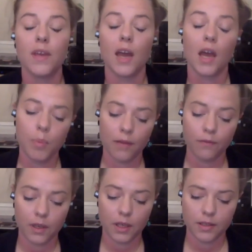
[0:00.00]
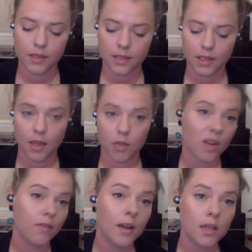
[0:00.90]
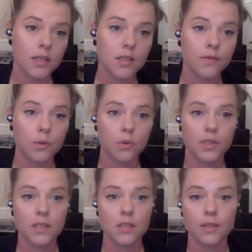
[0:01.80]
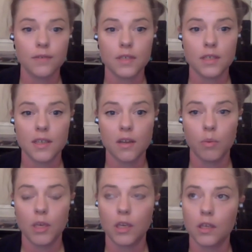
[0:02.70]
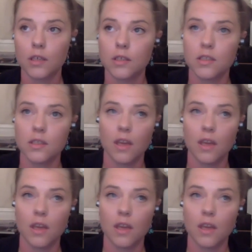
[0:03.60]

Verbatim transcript: Yeah, iPath is a driving license for scissor lifts and cherry pickers.